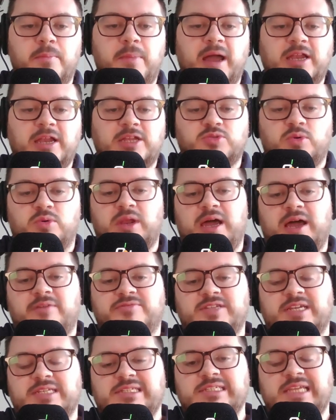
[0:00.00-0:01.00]

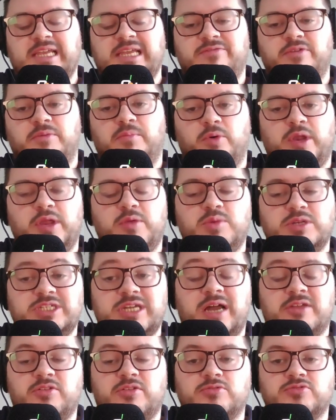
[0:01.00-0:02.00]
-1.5 sets is even money,
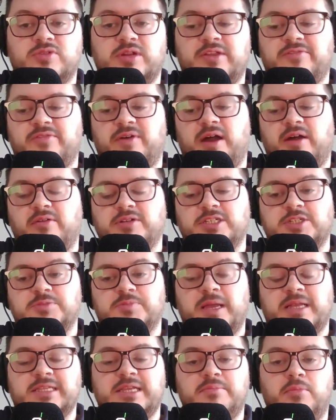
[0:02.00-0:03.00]
which I thought was really fair. I was
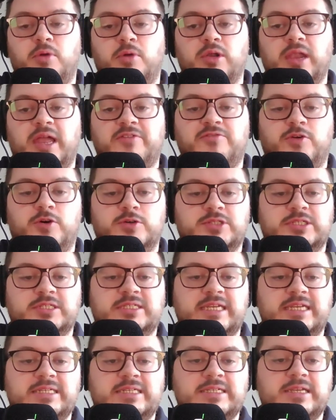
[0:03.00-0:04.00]
expecting more like 4 to
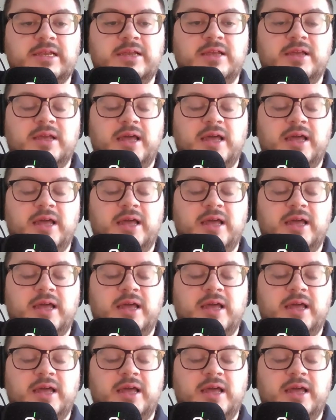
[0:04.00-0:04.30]
6.